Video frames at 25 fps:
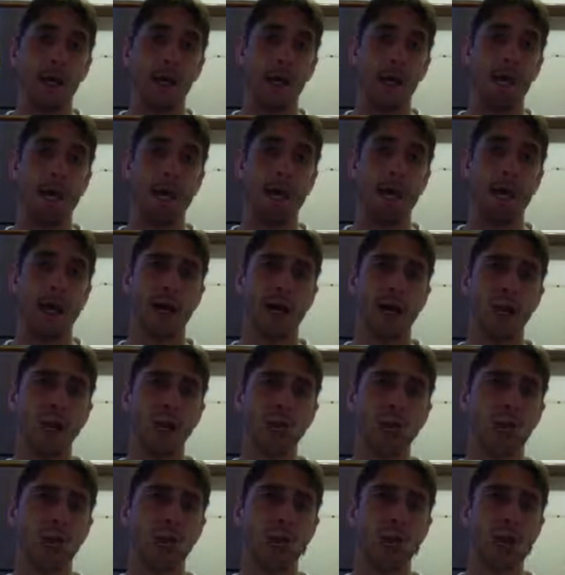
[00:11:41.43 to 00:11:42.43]
but I
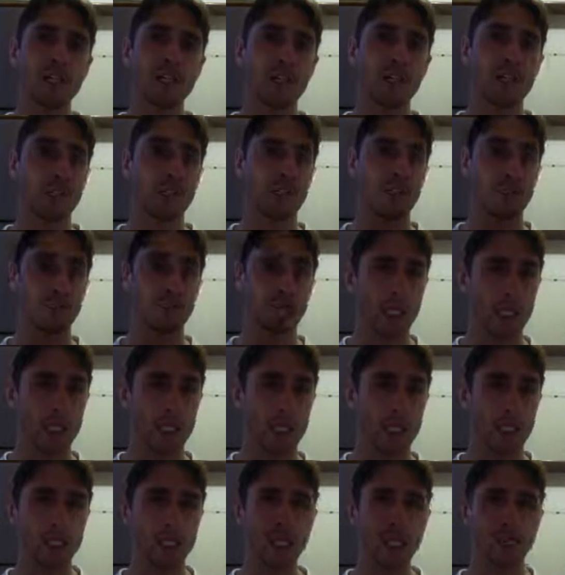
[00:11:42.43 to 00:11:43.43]
just wanted to give you a
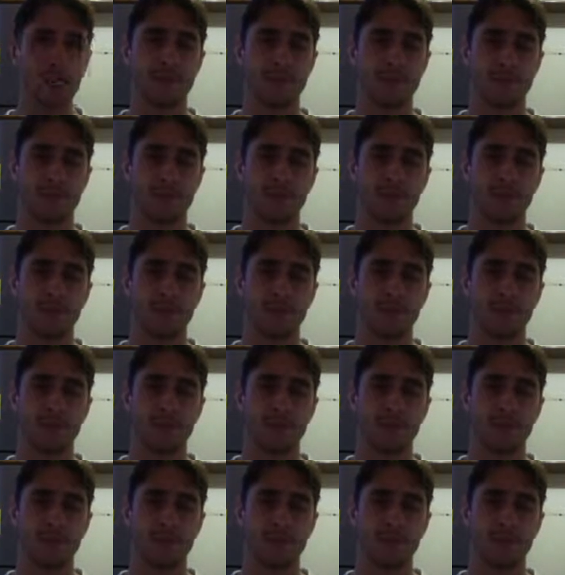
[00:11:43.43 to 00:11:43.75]
glimpse